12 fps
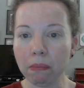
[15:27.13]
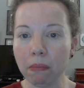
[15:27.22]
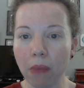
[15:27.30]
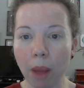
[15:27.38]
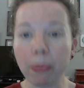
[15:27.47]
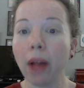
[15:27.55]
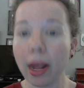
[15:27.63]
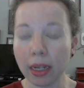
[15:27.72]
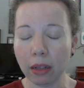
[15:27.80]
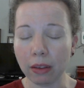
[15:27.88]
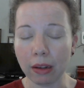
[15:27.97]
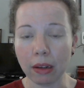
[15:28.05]

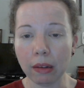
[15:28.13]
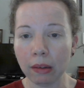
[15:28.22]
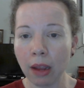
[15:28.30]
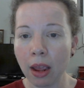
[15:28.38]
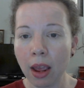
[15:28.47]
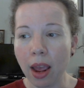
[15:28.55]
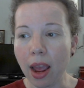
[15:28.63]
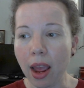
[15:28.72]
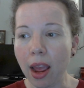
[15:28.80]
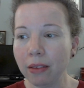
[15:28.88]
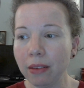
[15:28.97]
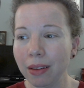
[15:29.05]
appliances.
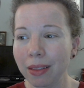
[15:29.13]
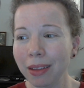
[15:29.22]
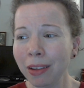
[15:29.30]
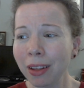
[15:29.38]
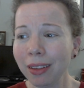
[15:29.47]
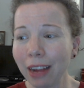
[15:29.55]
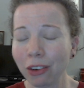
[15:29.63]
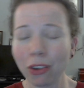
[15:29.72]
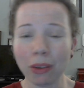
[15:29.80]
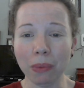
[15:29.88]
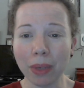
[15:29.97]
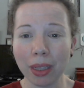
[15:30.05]
And this is
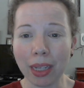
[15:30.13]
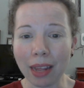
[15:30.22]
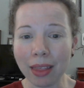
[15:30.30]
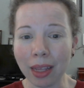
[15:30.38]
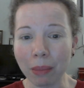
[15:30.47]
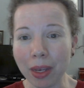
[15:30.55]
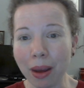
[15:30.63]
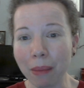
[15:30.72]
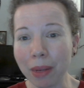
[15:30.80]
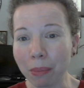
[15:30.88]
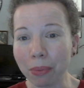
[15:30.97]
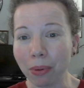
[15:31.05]
actually really, I think,
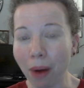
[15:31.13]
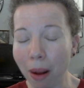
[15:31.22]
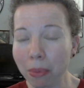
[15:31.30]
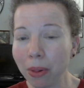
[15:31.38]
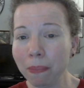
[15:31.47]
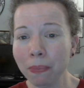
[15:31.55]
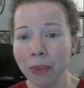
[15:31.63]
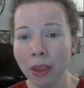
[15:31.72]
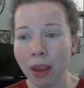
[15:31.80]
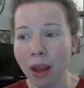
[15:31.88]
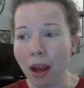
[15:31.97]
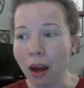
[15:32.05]
becoming a problem.
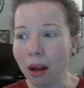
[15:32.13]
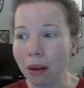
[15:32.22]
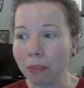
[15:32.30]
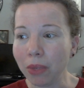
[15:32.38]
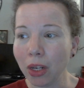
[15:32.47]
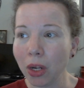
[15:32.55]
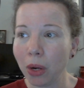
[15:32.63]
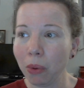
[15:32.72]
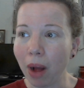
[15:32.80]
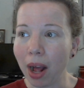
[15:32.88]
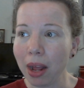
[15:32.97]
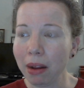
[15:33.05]

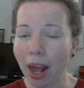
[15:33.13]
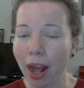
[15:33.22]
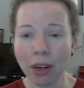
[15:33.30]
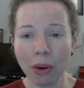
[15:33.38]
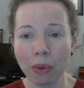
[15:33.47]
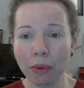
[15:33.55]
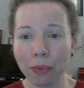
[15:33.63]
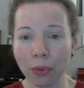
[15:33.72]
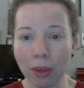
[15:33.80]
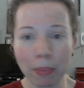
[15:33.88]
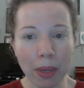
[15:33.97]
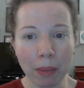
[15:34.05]
I know of
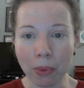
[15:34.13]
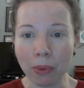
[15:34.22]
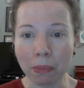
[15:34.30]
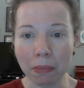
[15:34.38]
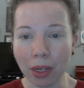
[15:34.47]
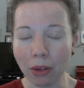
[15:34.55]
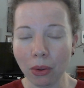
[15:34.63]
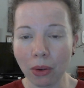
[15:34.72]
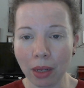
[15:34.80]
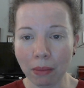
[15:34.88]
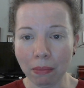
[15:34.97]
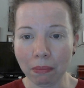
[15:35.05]
3 people,
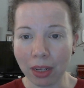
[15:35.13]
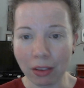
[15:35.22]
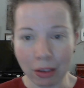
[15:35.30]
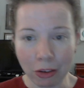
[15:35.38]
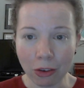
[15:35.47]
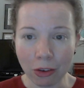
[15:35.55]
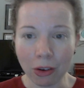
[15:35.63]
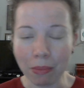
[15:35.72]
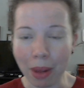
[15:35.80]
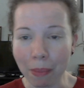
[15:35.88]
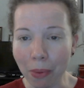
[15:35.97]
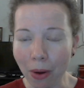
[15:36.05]
including my sister and
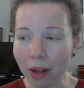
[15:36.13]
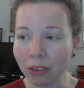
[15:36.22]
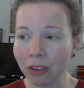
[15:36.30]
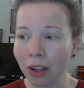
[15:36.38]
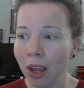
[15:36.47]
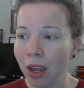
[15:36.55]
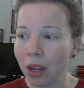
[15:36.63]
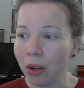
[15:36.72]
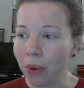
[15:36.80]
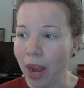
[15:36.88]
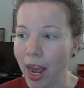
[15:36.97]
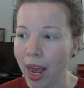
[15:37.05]
my boss,
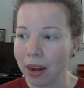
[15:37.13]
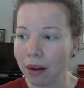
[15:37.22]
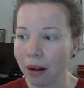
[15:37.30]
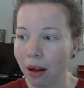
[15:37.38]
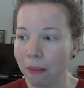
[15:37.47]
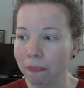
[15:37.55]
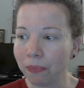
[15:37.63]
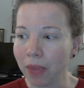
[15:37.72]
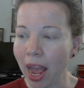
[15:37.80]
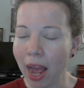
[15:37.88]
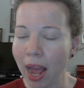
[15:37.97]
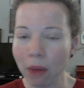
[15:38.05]
who had
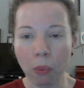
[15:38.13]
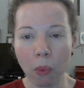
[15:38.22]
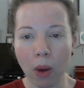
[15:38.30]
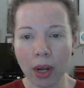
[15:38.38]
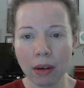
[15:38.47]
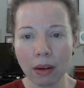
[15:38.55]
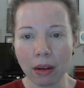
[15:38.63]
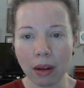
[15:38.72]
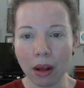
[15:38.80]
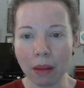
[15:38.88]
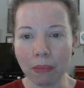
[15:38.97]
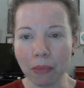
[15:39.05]
one,
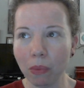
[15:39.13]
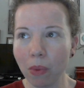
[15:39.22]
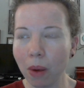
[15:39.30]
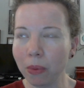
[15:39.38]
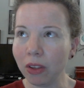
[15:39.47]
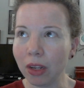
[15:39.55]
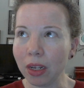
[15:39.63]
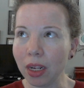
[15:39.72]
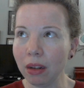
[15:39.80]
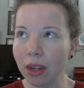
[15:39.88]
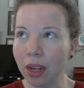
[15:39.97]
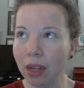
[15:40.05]
what was it,
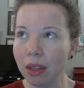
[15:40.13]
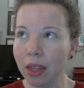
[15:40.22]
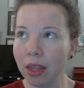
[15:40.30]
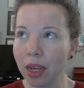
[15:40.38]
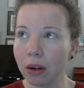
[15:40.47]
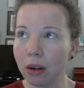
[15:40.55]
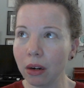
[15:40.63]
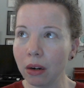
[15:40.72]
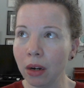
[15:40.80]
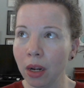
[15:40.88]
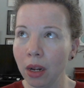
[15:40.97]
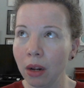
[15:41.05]
in
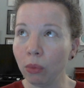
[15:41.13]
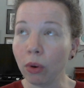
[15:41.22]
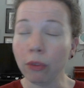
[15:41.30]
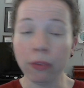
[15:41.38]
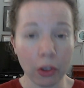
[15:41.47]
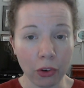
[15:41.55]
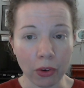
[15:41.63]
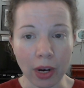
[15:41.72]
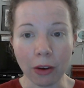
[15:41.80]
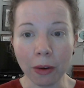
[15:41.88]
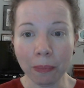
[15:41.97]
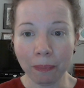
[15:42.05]
their
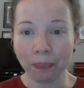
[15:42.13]
refrigerator.